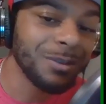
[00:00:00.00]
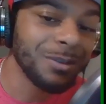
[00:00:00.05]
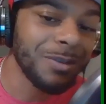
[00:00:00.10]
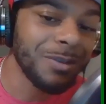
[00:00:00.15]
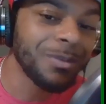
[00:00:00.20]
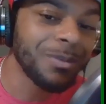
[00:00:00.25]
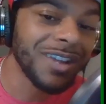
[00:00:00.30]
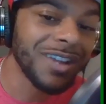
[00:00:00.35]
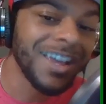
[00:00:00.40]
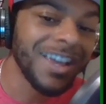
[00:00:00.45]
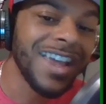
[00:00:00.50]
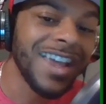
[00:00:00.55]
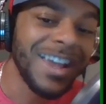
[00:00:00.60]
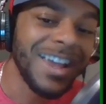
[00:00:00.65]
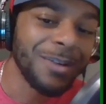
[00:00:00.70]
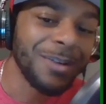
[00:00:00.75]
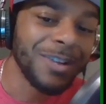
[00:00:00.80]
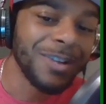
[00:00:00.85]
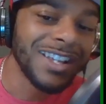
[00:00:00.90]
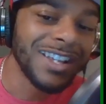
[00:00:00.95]
Remember
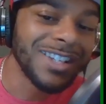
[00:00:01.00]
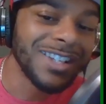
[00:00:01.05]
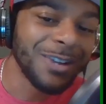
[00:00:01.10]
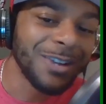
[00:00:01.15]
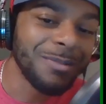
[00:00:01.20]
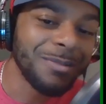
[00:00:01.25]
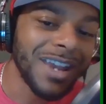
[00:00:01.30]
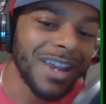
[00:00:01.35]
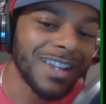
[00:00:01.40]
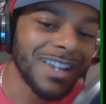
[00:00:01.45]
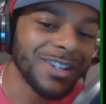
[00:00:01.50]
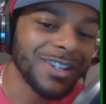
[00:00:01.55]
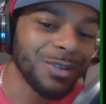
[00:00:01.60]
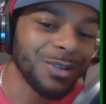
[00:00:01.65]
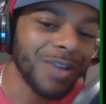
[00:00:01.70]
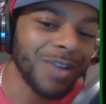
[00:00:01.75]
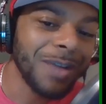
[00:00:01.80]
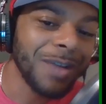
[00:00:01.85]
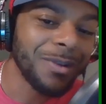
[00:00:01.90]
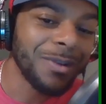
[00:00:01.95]
when he went back into
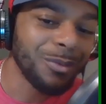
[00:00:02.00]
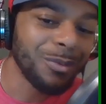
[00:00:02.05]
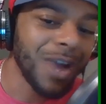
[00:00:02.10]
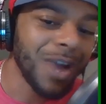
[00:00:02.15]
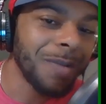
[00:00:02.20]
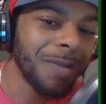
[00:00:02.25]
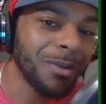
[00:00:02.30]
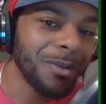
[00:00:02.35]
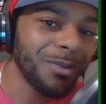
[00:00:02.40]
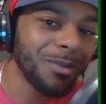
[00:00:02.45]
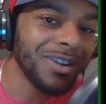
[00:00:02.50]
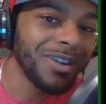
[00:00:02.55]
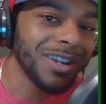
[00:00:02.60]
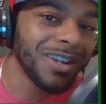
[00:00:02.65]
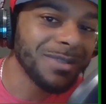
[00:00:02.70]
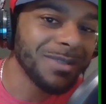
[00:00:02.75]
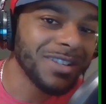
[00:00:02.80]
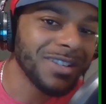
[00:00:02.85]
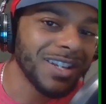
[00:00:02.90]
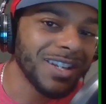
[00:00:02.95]
Robin
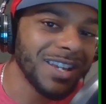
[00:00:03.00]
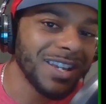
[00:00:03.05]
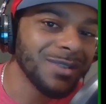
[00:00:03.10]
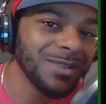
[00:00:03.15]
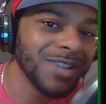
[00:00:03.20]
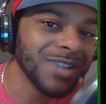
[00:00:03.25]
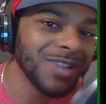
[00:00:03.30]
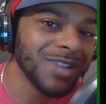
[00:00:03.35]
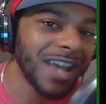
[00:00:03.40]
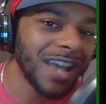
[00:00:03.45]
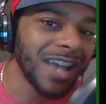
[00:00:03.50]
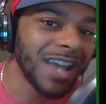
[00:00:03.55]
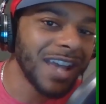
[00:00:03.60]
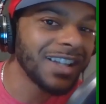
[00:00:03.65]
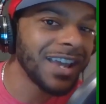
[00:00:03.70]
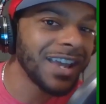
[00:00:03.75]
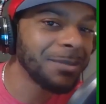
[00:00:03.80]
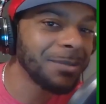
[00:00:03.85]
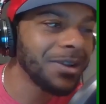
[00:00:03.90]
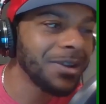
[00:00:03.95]
Williams and he was acting
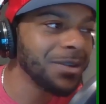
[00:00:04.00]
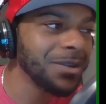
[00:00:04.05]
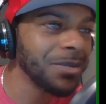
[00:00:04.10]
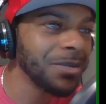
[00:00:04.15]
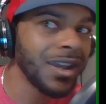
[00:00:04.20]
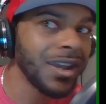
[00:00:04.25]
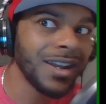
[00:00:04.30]
like Peter Pan?